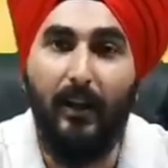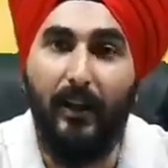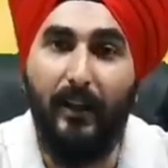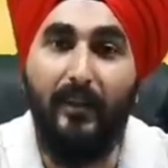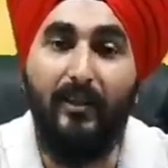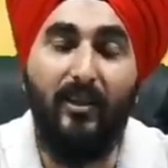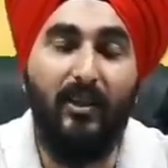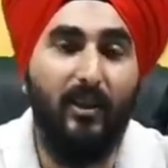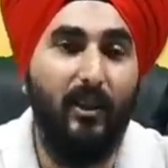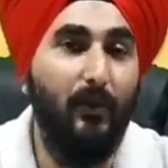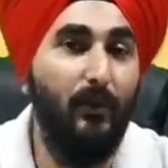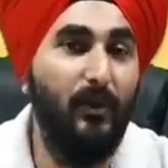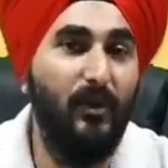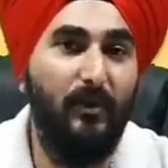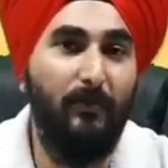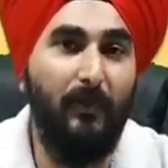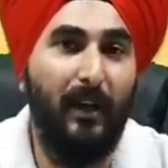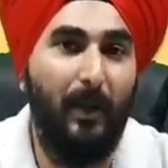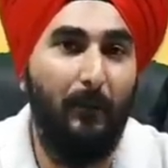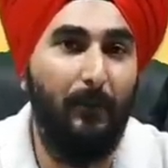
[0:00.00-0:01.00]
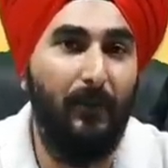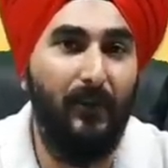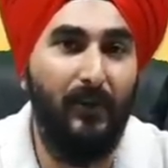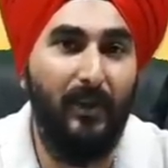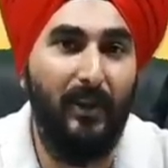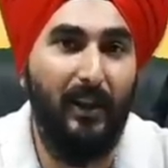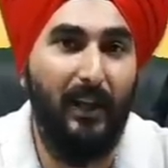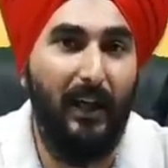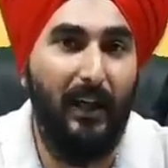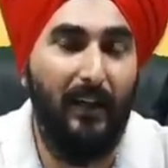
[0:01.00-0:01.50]
it suits my
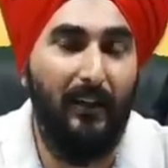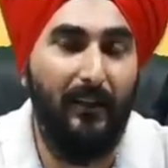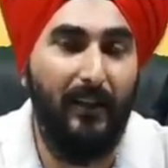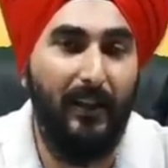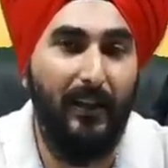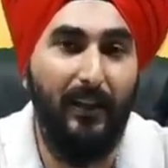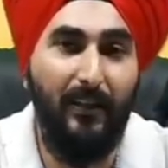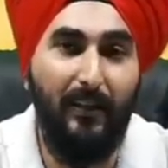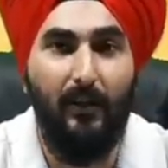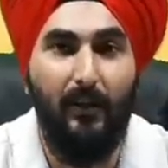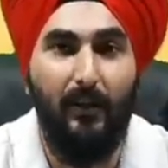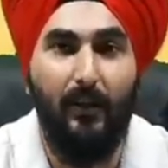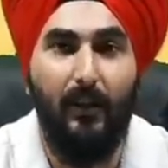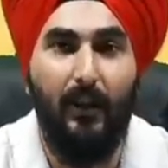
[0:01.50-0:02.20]
personality.